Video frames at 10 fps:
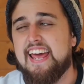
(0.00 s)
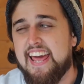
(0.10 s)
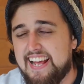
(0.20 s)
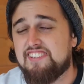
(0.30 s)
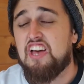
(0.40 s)

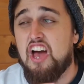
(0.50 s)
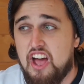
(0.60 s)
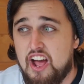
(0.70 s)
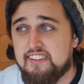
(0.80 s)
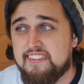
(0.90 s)
It's
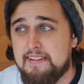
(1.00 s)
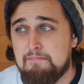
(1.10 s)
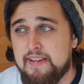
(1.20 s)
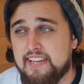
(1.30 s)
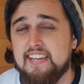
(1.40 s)

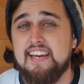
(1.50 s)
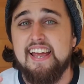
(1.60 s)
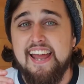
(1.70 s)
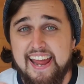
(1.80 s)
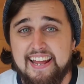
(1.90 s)
hurting me
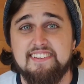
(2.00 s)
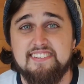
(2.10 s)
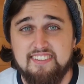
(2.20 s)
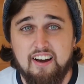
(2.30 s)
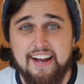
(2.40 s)

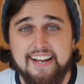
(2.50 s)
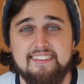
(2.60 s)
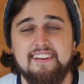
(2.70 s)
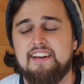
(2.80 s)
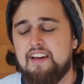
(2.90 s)
inside.